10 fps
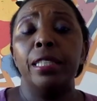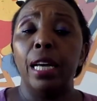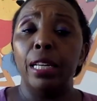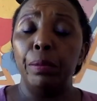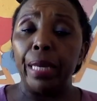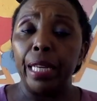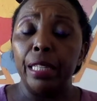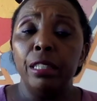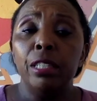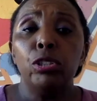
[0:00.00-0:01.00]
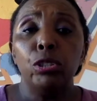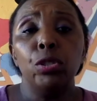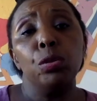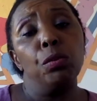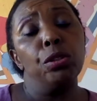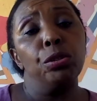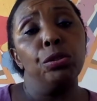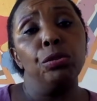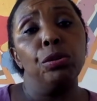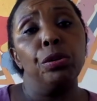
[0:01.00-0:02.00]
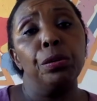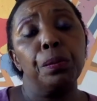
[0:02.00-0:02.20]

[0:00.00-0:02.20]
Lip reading: and we can choose what to grow.